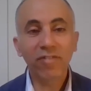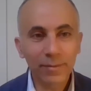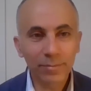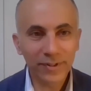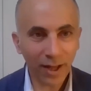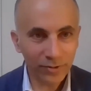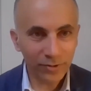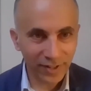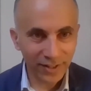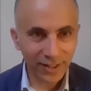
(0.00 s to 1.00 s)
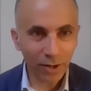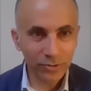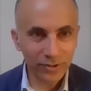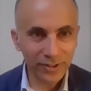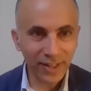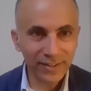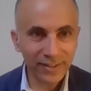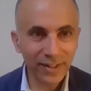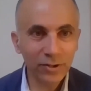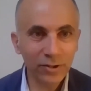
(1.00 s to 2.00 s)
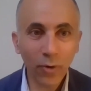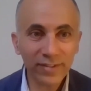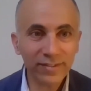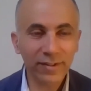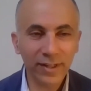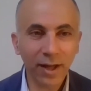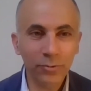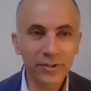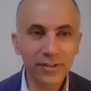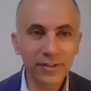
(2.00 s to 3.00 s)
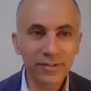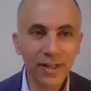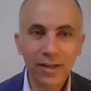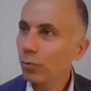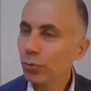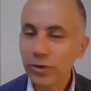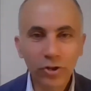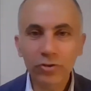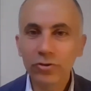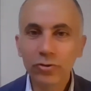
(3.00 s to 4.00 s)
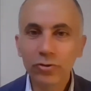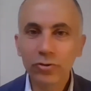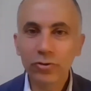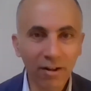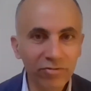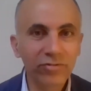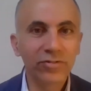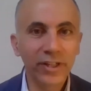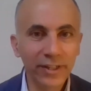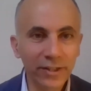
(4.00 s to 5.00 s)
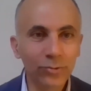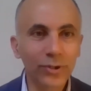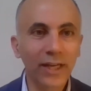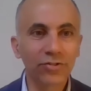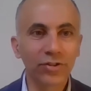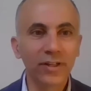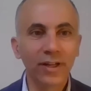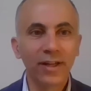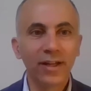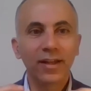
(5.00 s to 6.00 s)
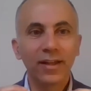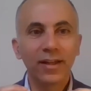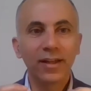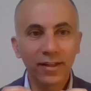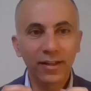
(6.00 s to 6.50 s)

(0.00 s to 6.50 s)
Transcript: developed, I would say, countries and, you know, Western countries, we don't do enough in education. Uh,